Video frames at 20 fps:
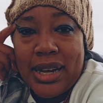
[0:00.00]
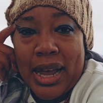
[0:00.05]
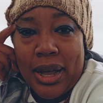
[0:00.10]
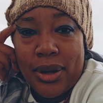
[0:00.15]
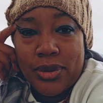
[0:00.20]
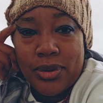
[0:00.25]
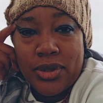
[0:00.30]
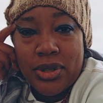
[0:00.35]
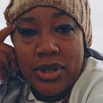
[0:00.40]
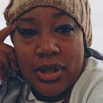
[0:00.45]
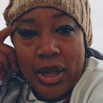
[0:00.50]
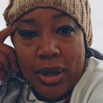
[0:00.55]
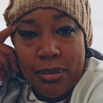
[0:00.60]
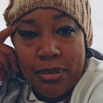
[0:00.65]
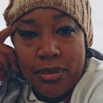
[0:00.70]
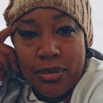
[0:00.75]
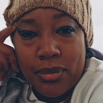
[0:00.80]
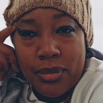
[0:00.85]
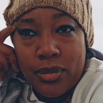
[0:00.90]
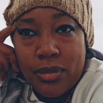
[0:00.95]
down to
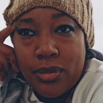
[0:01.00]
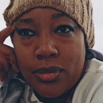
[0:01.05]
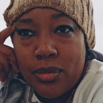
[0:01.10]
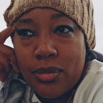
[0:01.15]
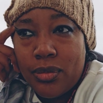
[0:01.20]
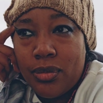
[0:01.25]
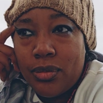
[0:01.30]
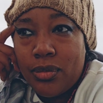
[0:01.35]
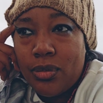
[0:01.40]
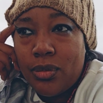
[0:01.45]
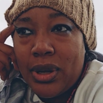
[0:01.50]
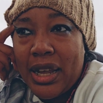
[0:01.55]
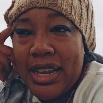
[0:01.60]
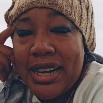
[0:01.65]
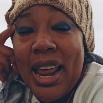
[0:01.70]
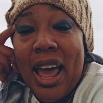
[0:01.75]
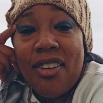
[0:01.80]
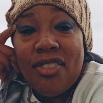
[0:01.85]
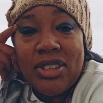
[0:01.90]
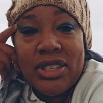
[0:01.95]
them,
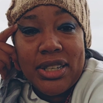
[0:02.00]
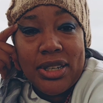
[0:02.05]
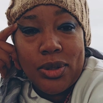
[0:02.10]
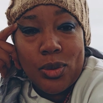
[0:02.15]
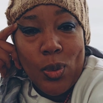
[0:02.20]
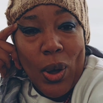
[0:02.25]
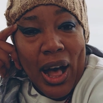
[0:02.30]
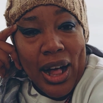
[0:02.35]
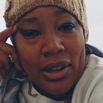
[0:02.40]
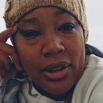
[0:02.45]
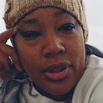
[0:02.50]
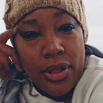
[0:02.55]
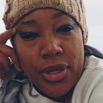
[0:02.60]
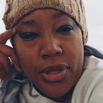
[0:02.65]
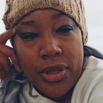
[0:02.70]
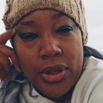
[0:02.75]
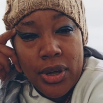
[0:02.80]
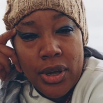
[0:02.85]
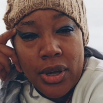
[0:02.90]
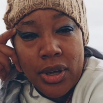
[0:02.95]
inherited
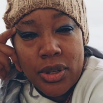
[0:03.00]
wealth.